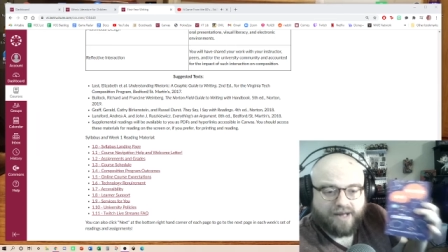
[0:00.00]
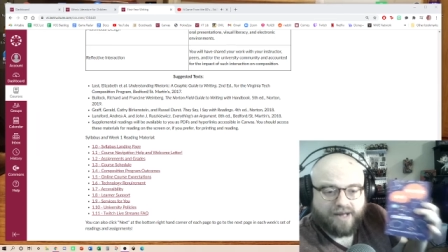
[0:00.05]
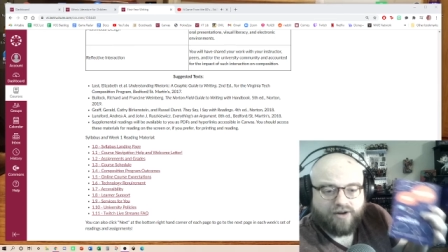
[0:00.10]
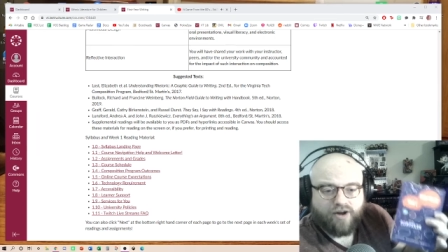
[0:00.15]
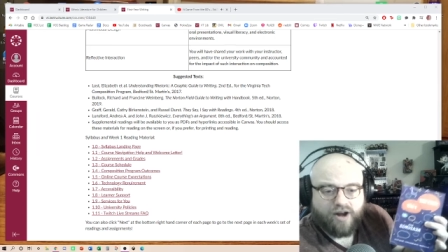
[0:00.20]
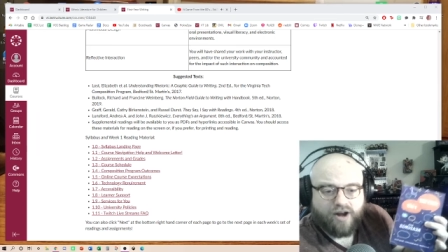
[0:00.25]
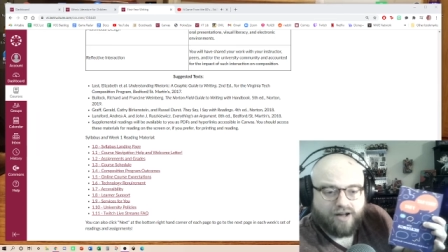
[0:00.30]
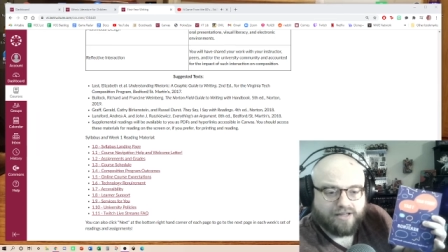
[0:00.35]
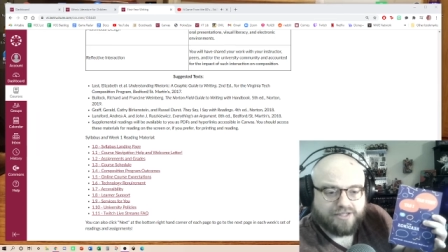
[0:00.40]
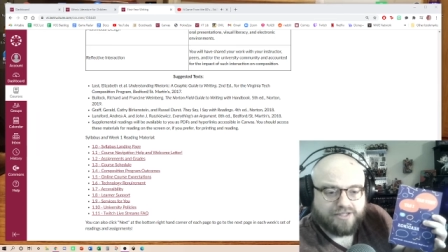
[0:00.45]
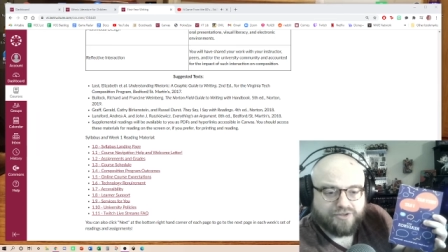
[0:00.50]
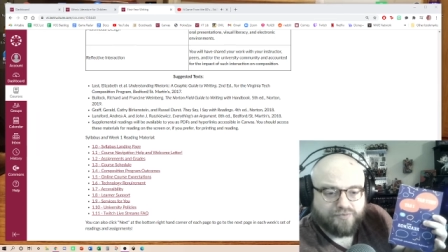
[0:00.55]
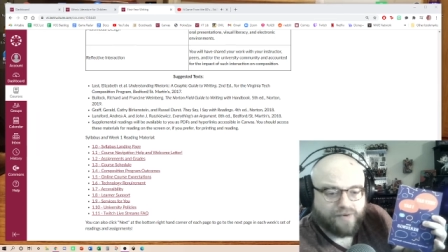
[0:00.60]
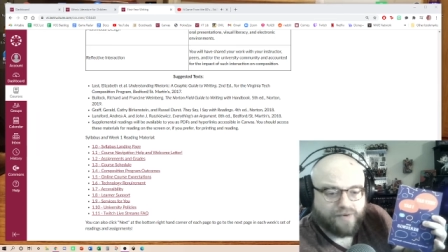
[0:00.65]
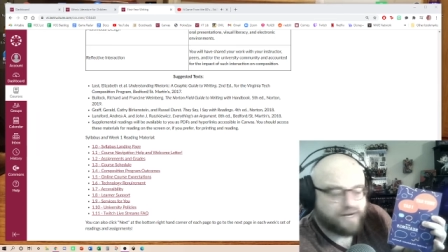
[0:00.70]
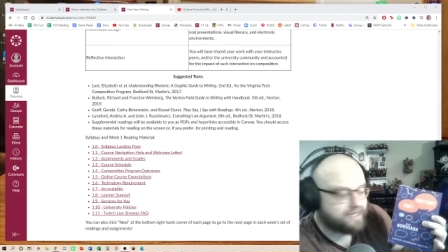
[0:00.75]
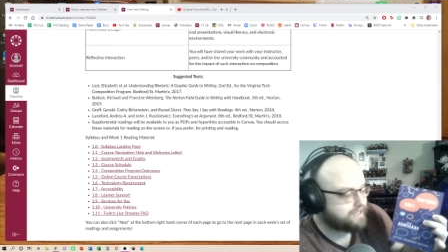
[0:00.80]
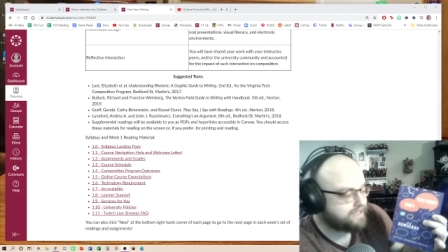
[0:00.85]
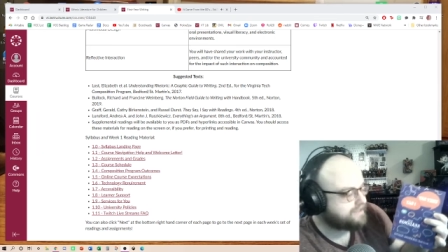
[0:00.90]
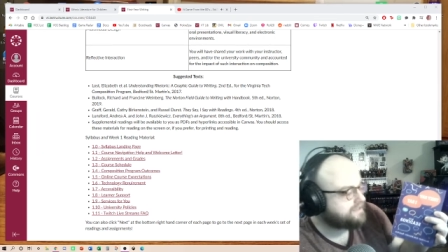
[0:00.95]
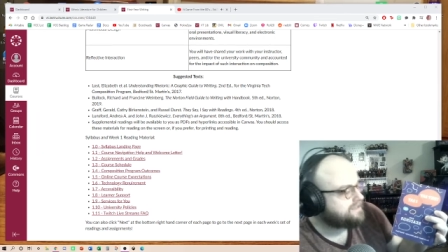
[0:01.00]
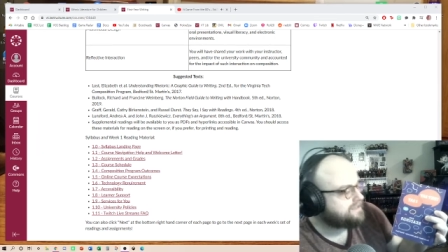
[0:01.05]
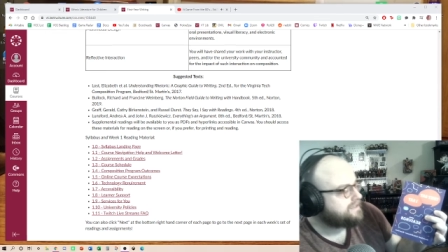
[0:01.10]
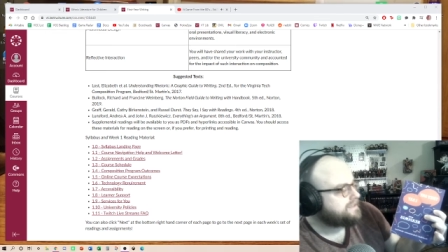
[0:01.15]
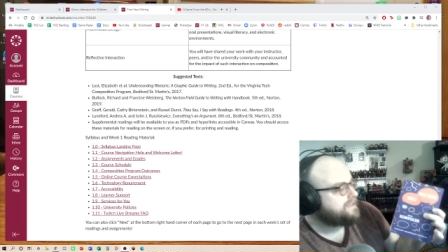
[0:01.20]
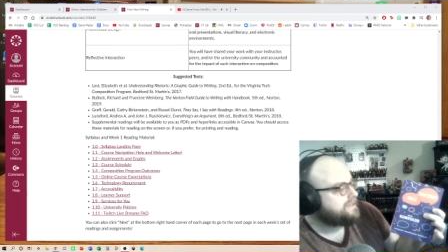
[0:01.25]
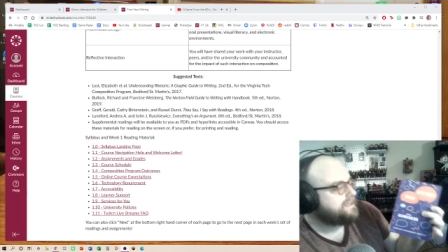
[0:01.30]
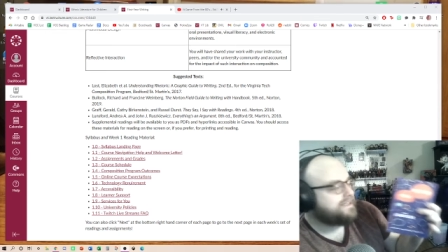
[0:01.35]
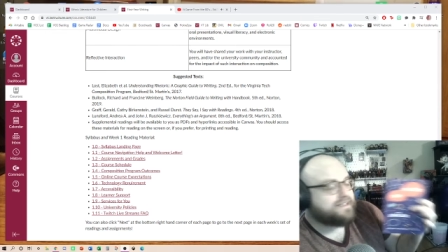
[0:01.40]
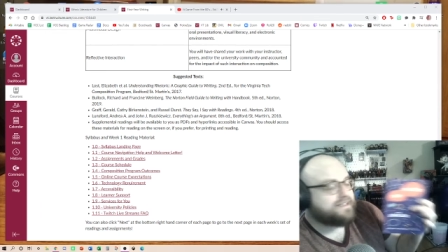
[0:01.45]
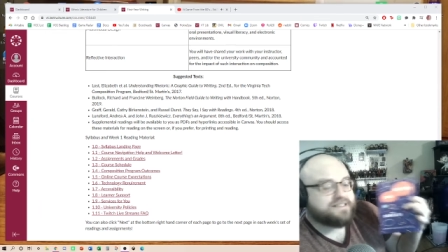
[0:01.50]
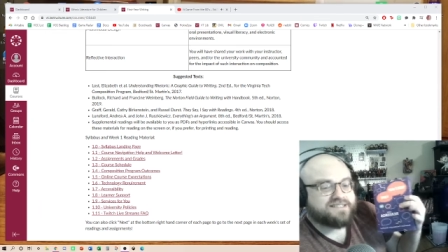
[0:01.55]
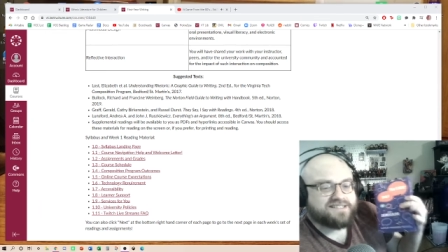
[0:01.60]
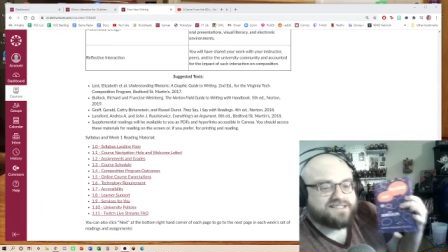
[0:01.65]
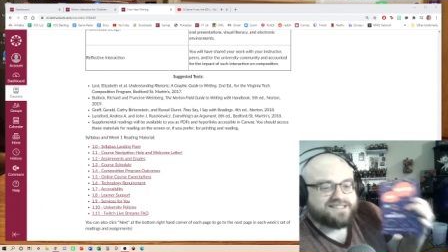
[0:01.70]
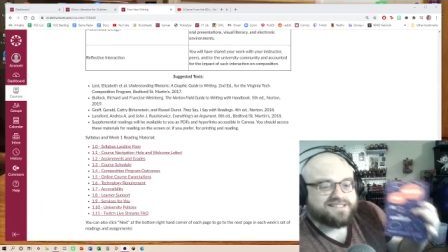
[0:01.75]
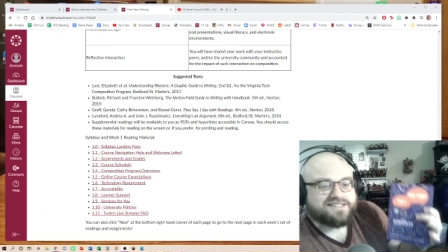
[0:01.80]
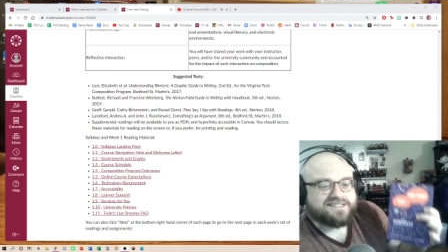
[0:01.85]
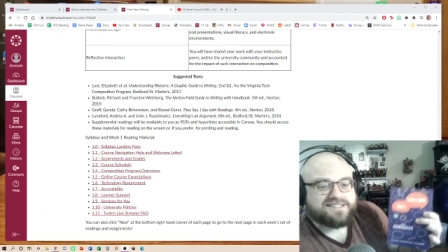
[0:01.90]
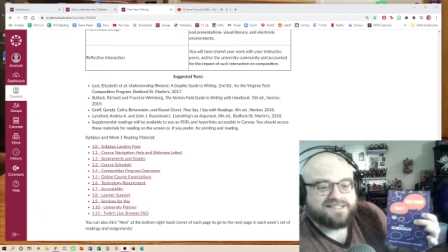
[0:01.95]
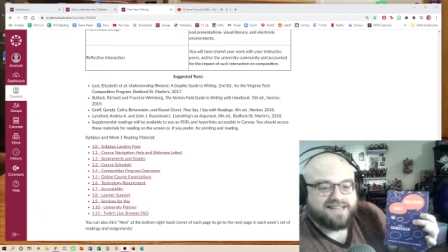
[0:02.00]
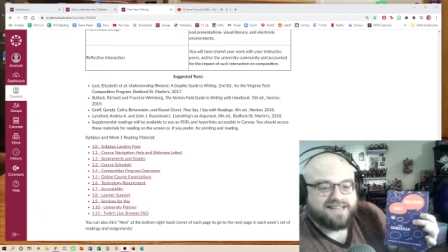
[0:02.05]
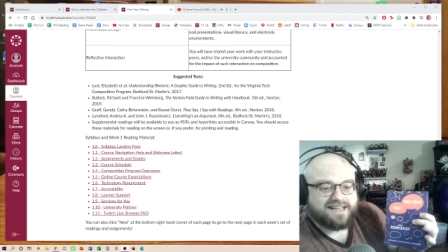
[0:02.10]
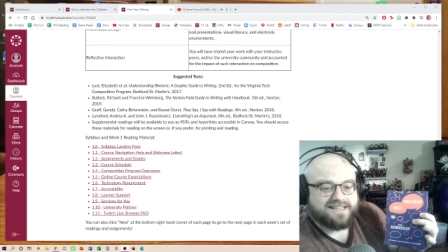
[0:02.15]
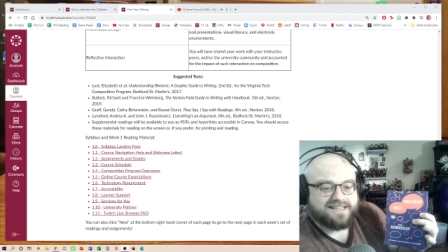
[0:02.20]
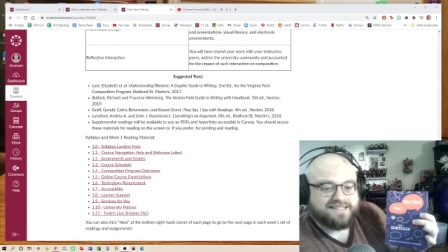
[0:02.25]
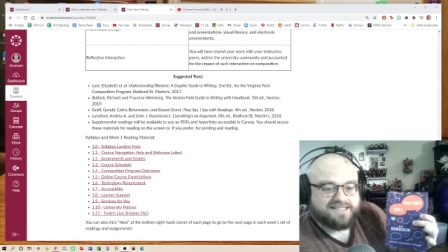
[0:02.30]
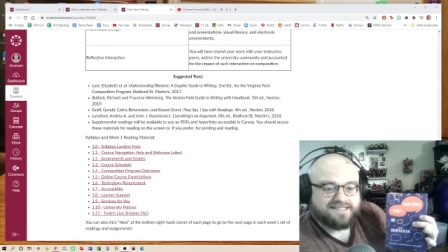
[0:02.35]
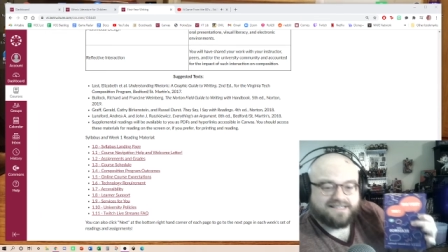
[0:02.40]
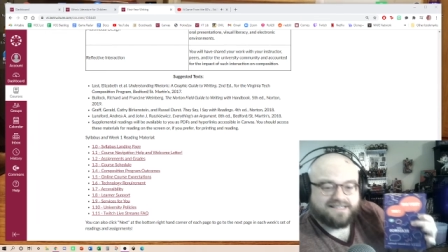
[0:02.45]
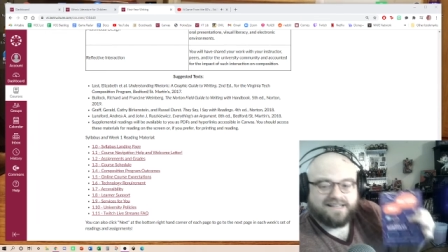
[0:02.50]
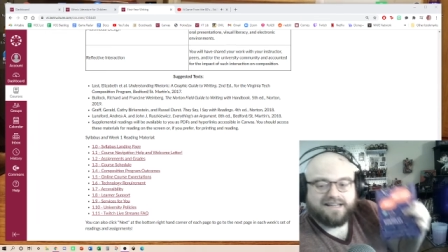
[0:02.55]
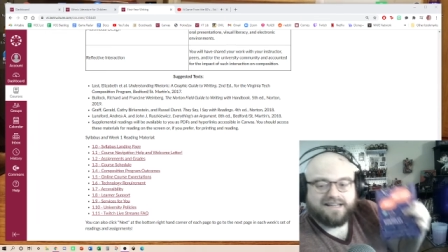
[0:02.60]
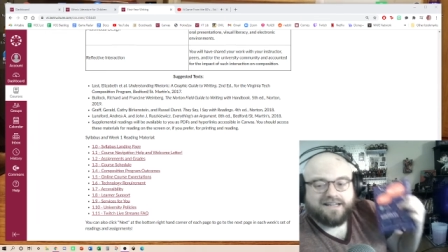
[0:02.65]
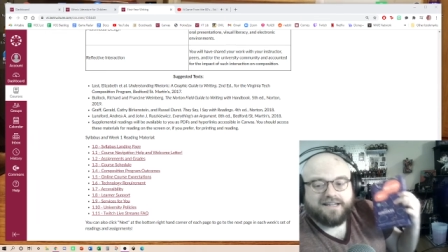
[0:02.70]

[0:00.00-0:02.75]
college writing. It is concise.